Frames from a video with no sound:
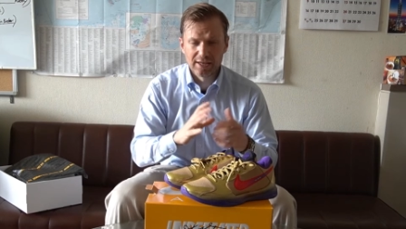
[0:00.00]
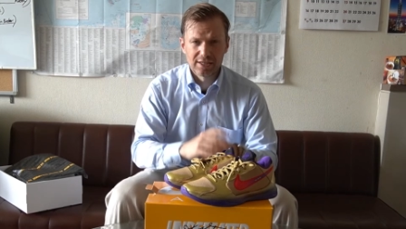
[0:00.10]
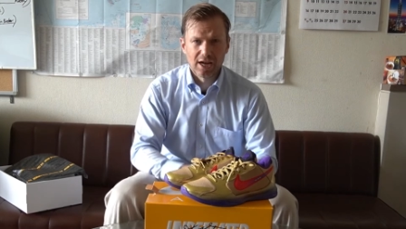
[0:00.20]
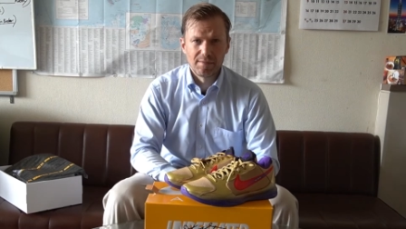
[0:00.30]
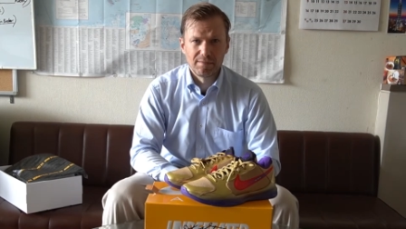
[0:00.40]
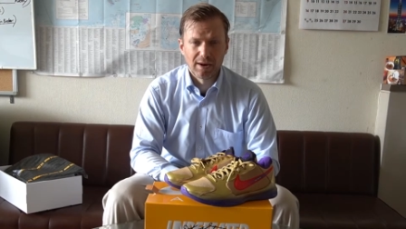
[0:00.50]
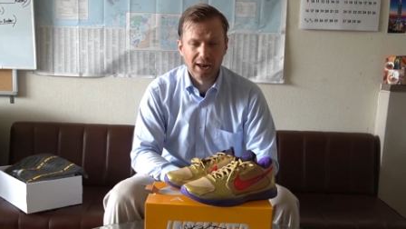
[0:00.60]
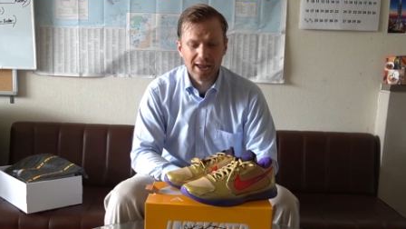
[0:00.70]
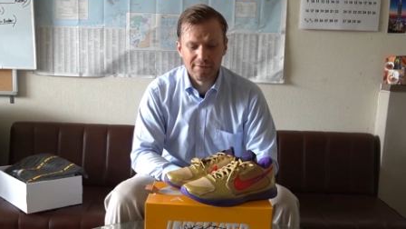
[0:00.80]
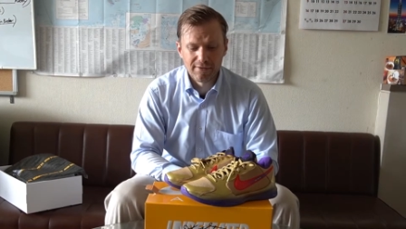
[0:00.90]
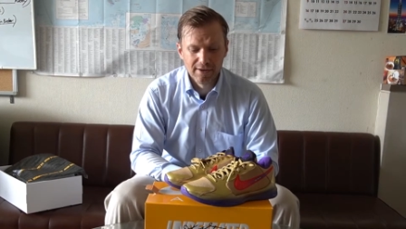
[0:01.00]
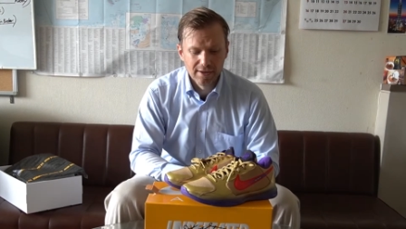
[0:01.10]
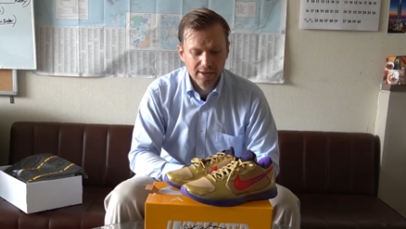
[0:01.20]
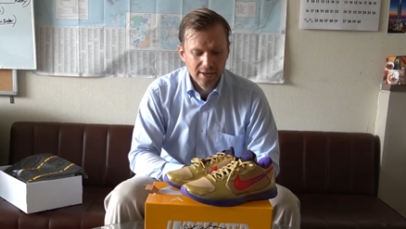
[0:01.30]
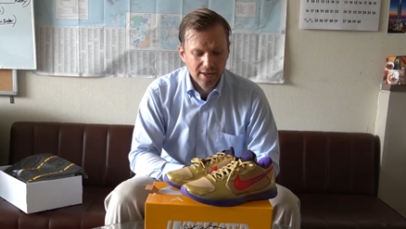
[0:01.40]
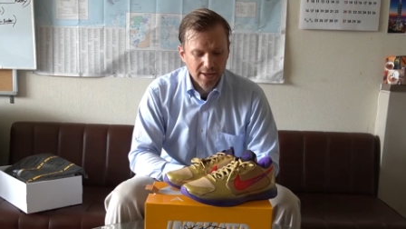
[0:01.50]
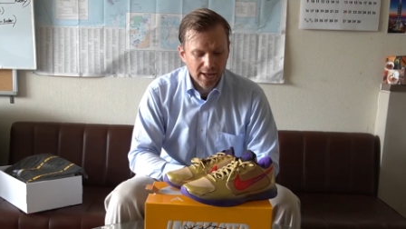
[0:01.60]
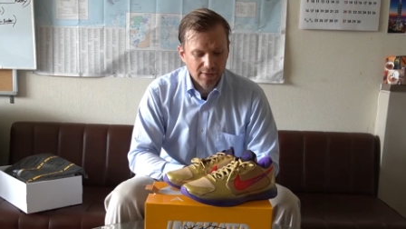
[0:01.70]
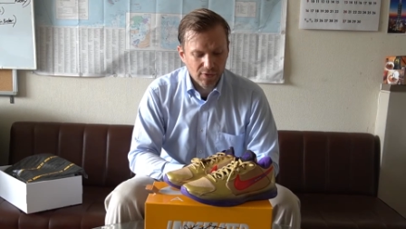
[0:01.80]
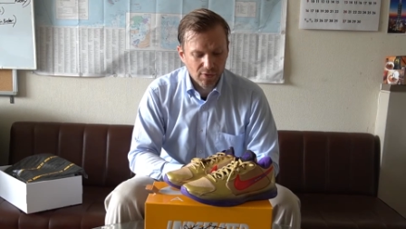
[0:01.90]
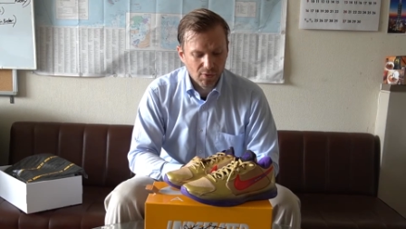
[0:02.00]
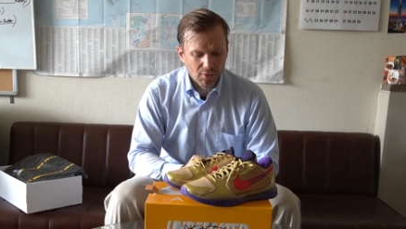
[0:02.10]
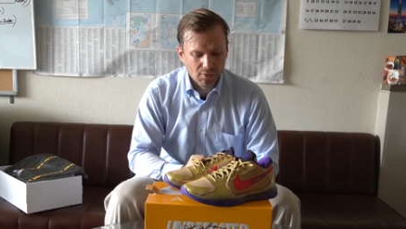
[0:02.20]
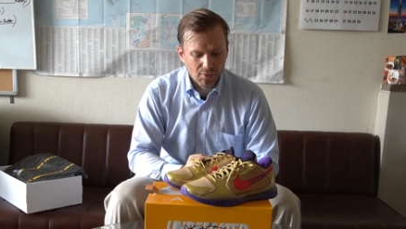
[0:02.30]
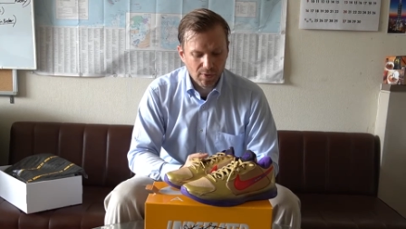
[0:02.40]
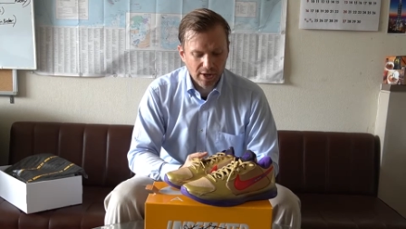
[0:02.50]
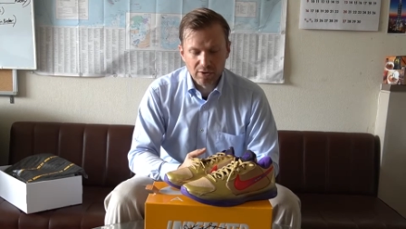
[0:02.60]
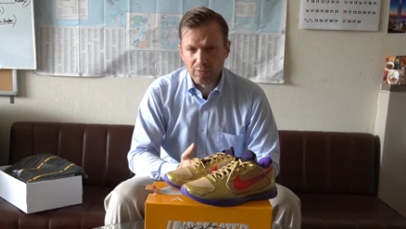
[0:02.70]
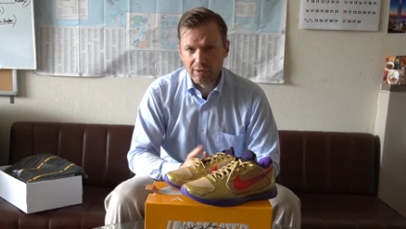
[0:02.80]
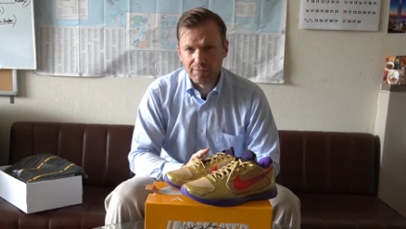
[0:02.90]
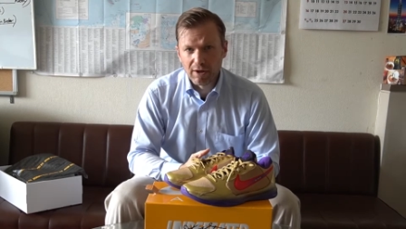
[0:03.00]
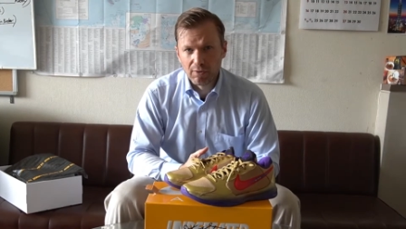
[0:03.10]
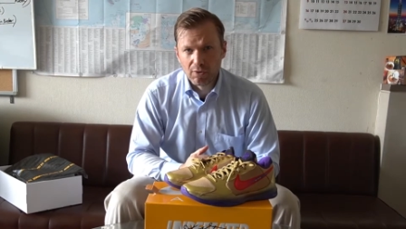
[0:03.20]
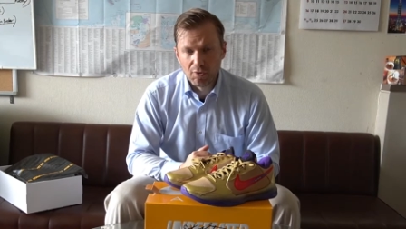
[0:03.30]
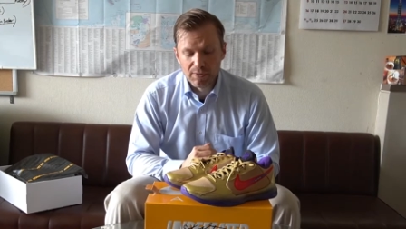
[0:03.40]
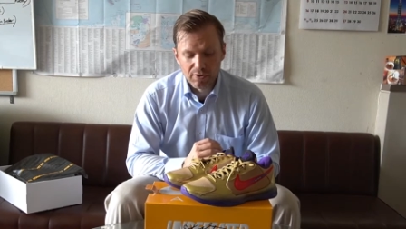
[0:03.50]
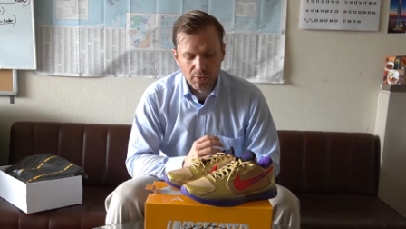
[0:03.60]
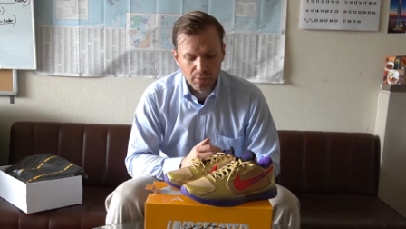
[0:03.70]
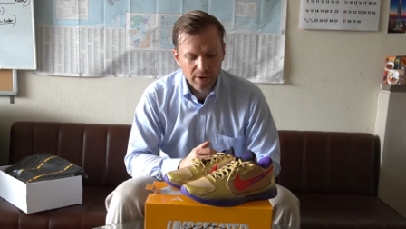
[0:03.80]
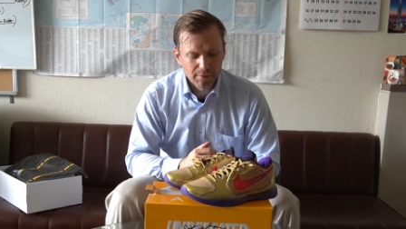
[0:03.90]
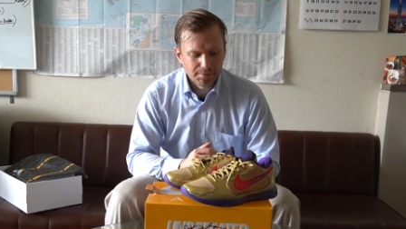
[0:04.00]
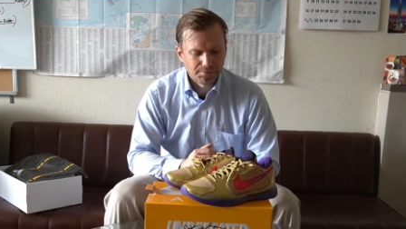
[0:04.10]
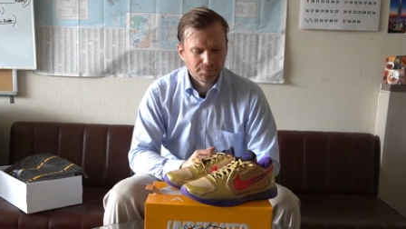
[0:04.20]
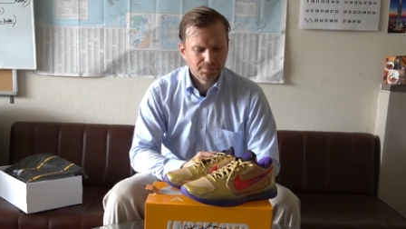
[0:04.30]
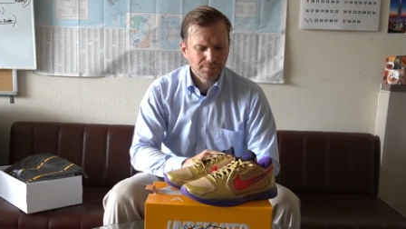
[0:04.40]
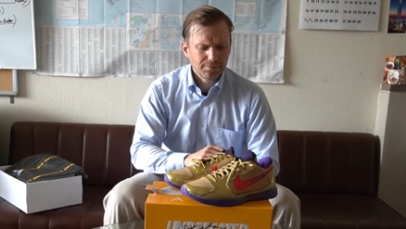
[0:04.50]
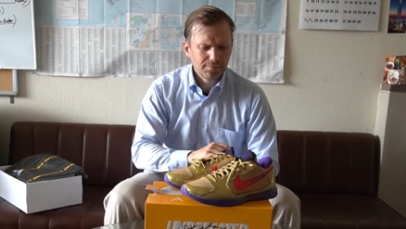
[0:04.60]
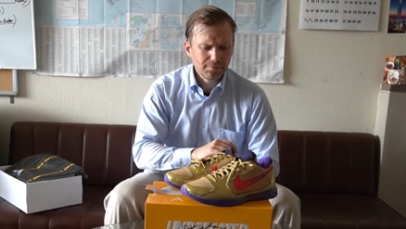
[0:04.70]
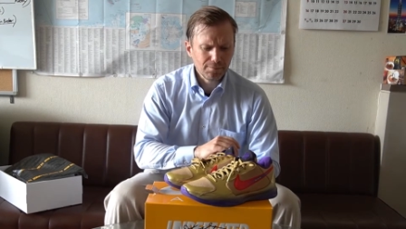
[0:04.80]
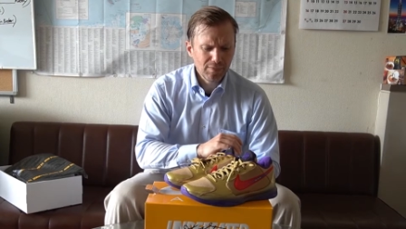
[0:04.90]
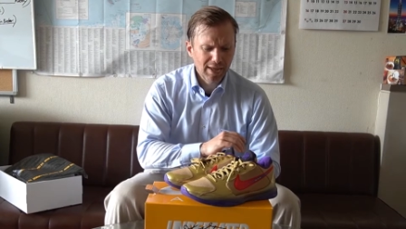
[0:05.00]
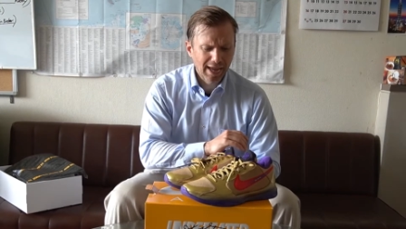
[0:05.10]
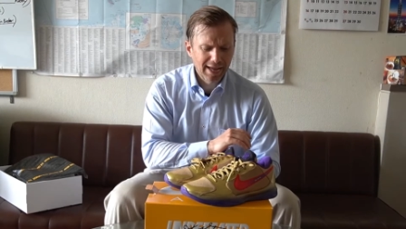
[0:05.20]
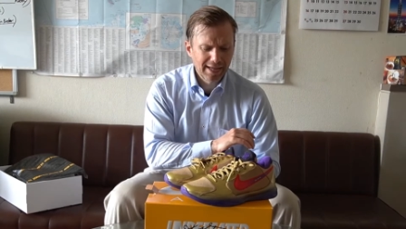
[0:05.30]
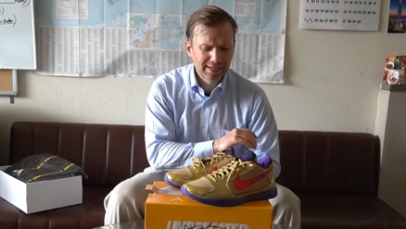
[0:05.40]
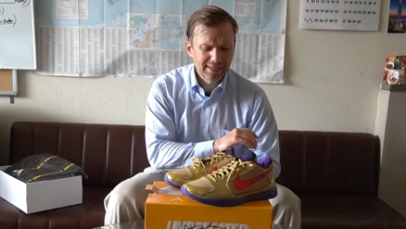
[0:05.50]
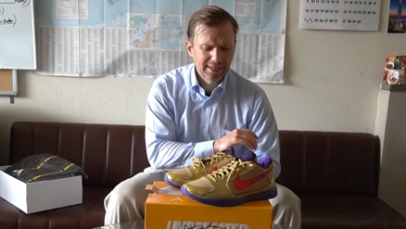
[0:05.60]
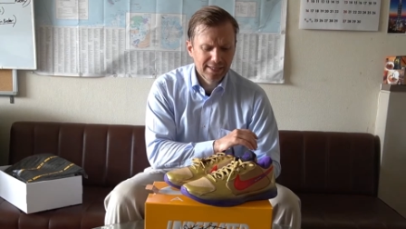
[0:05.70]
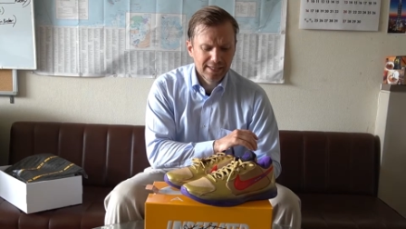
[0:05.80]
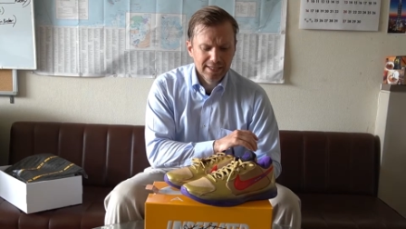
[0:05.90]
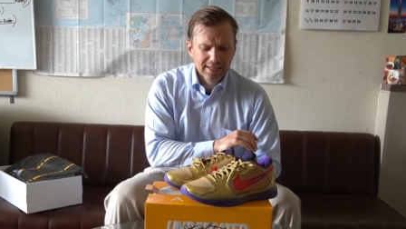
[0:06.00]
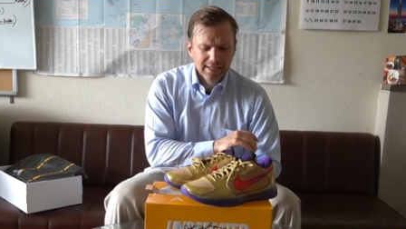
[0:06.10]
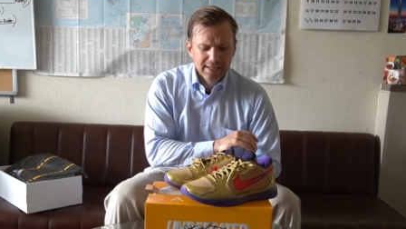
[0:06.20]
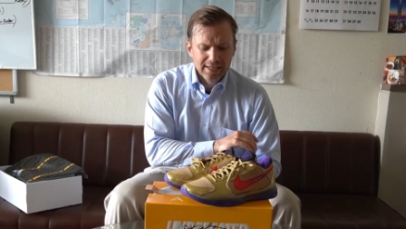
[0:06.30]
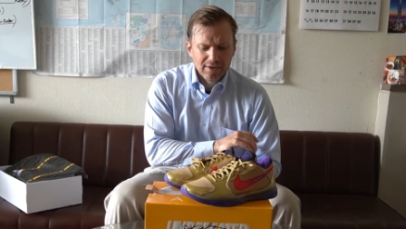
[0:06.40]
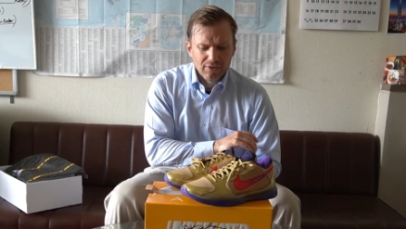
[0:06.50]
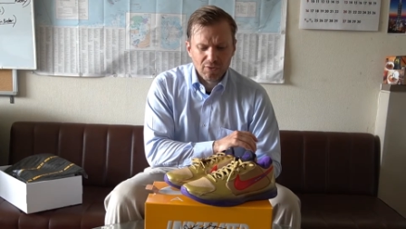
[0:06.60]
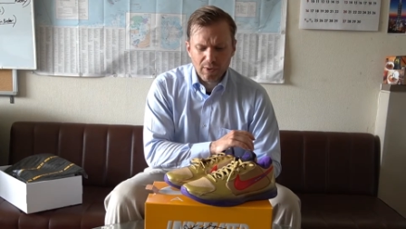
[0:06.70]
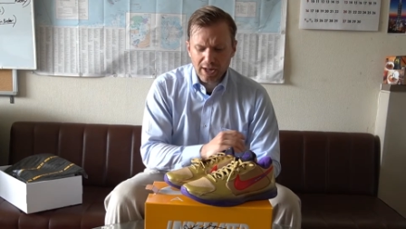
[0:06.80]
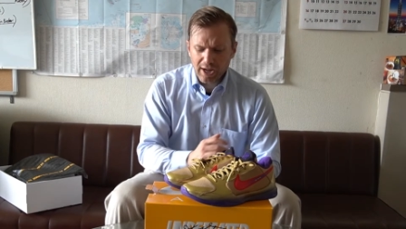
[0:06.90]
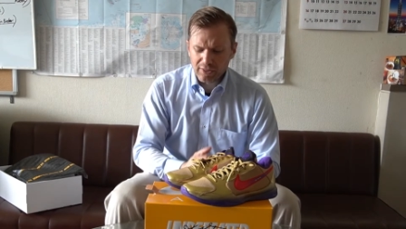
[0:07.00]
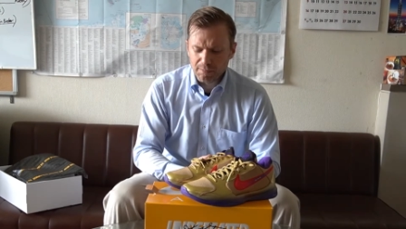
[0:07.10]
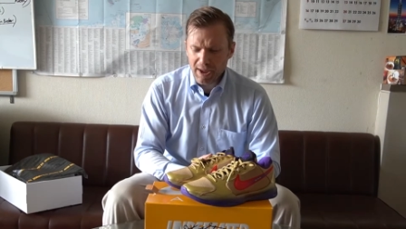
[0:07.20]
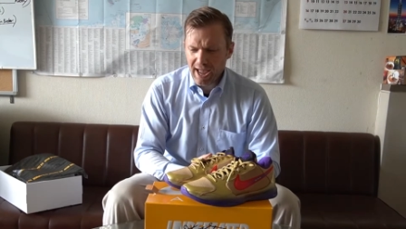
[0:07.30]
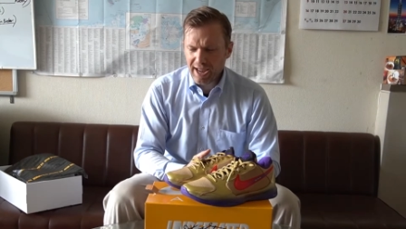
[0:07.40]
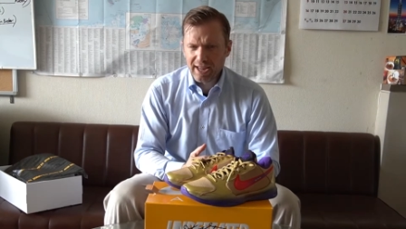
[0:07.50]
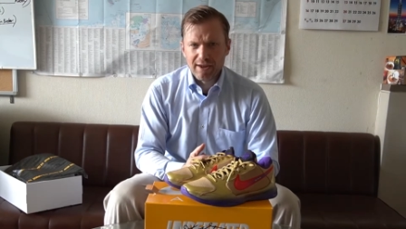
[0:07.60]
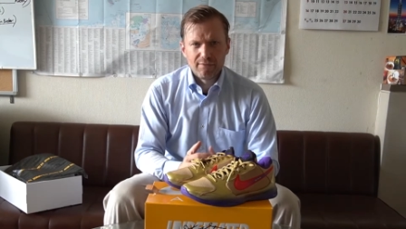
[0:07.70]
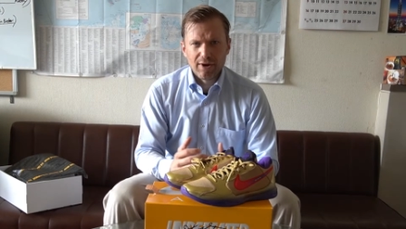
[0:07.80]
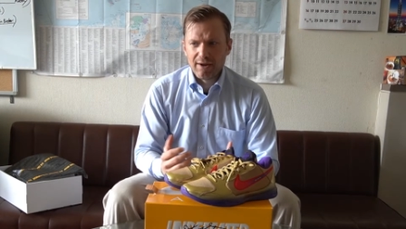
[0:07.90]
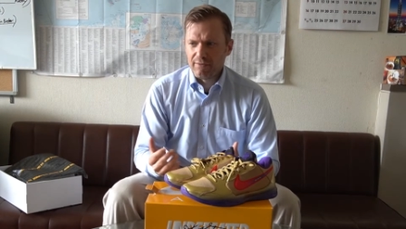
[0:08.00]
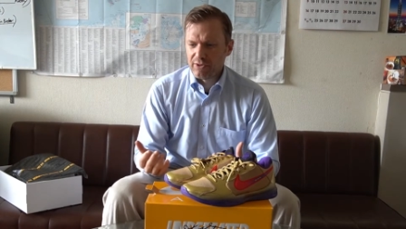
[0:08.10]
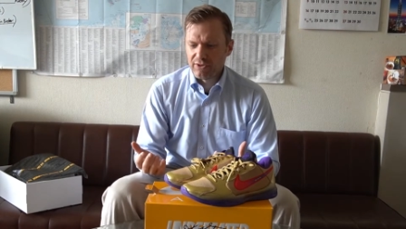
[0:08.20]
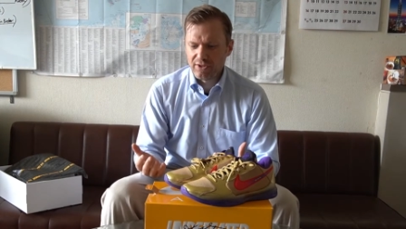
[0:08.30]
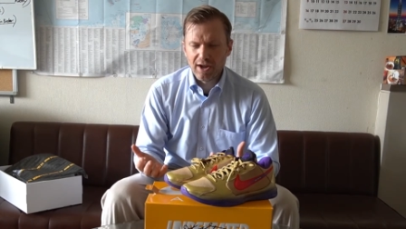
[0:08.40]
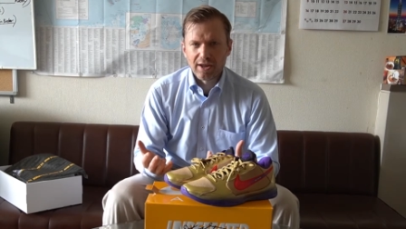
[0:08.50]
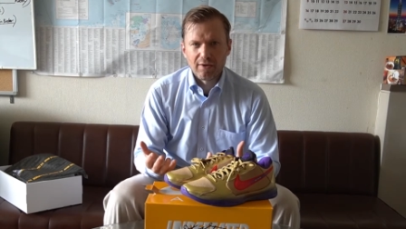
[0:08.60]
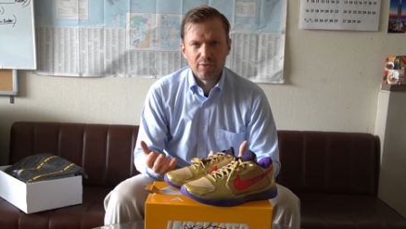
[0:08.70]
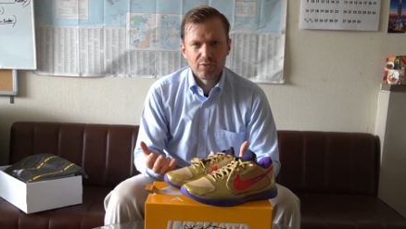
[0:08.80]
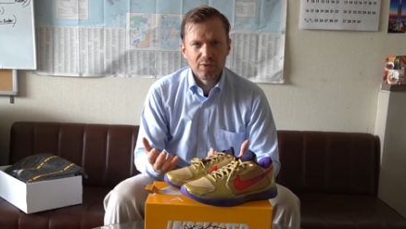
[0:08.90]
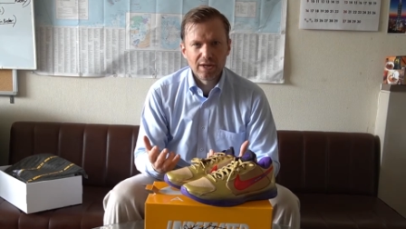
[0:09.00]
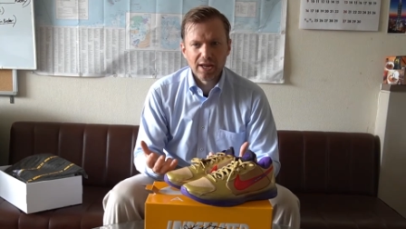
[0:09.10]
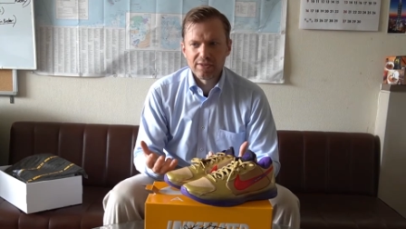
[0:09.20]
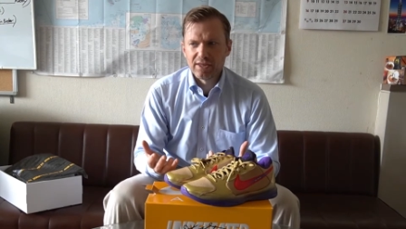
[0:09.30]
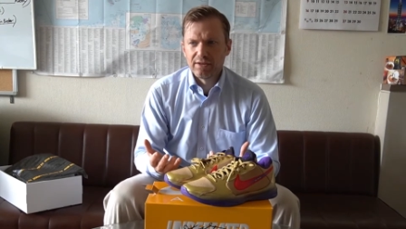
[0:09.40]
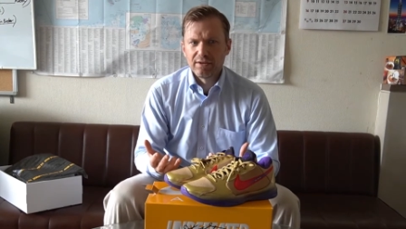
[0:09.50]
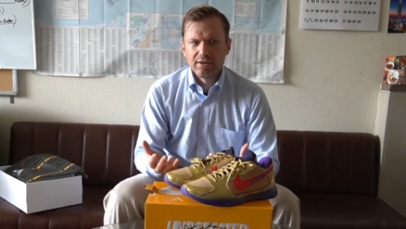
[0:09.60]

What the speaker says: time in my life, and so I didn't really follow Kobe's career. And so when I got the pack, I was stuck. I was realizing,